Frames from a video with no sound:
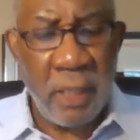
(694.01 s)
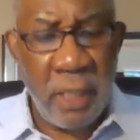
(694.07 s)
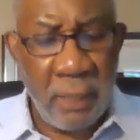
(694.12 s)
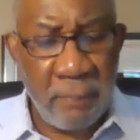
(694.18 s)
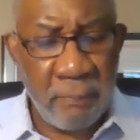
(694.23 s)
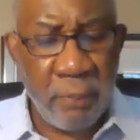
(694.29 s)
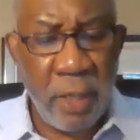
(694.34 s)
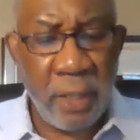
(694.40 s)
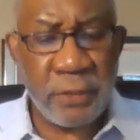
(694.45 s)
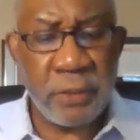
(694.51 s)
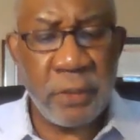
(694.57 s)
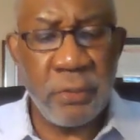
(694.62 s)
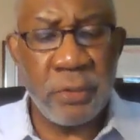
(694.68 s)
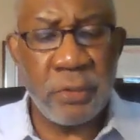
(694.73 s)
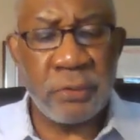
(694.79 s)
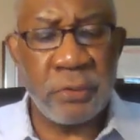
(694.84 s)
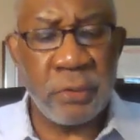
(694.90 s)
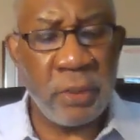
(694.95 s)
and
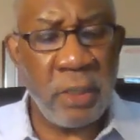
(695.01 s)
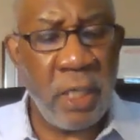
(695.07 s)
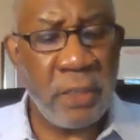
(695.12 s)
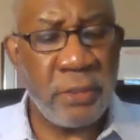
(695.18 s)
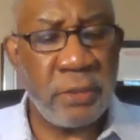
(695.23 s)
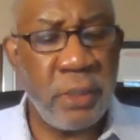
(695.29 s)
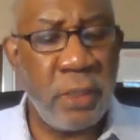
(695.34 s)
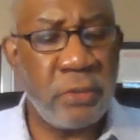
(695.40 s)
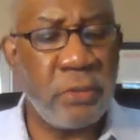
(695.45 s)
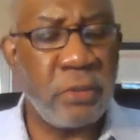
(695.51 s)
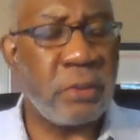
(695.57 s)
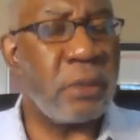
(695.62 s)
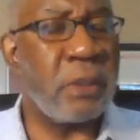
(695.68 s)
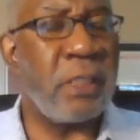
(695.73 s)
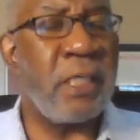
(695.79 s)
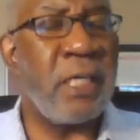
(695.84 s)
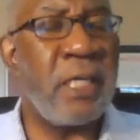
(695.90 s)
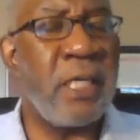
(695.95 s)
prosecutors to
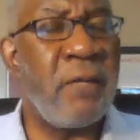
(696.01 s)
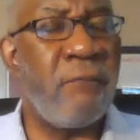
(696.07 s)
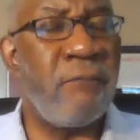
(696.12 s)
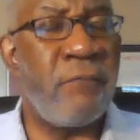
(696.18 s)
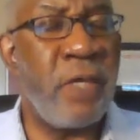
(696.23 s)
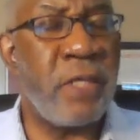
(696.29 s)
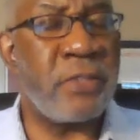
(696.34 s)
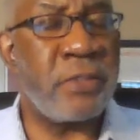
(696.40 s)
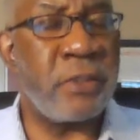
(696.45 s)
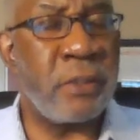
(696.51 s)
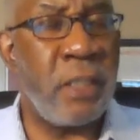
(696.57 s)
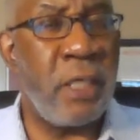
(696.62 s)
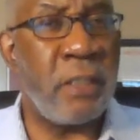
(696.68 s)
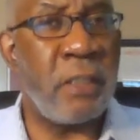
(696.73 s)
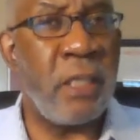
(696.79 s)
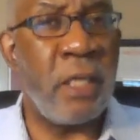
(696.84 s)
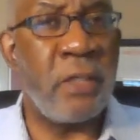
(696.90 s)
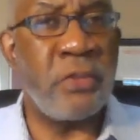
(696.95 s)
conscientiously
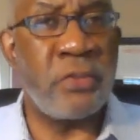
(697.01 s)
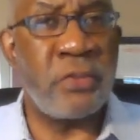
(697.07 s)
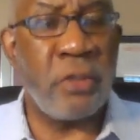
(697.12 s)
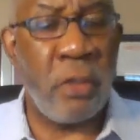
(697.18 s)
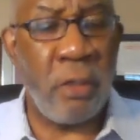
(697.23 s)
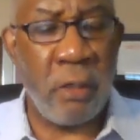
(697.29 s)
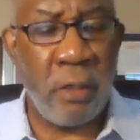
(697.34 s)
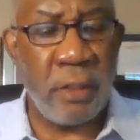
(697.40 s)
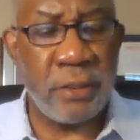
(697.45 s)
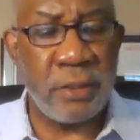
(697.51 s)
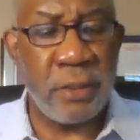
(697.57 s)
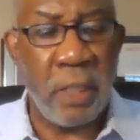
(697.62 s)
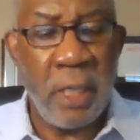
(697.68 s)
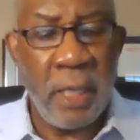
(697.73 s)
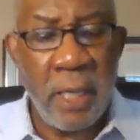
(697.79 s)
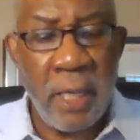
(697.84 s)
investigate and charge